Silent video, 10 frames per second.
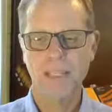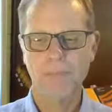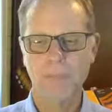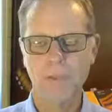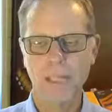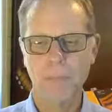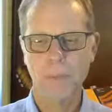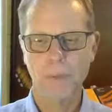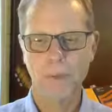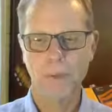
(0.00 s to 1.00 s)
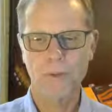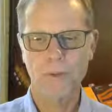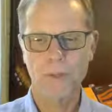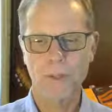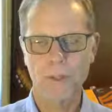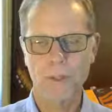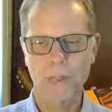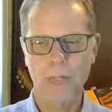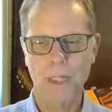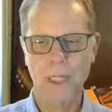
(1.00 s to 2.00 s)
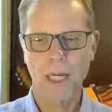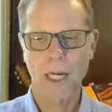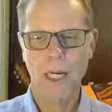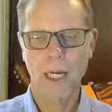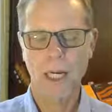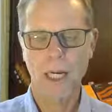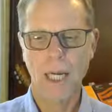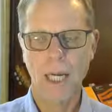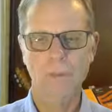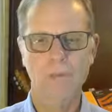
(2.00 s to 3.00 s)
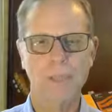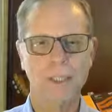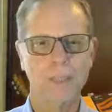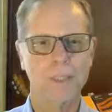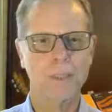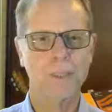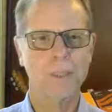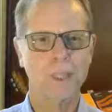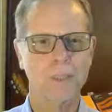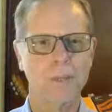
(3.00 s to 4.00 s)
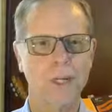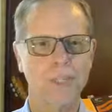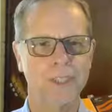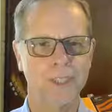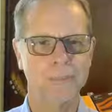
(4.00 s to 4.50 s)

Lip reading: noble truths are reflected in dependent arising.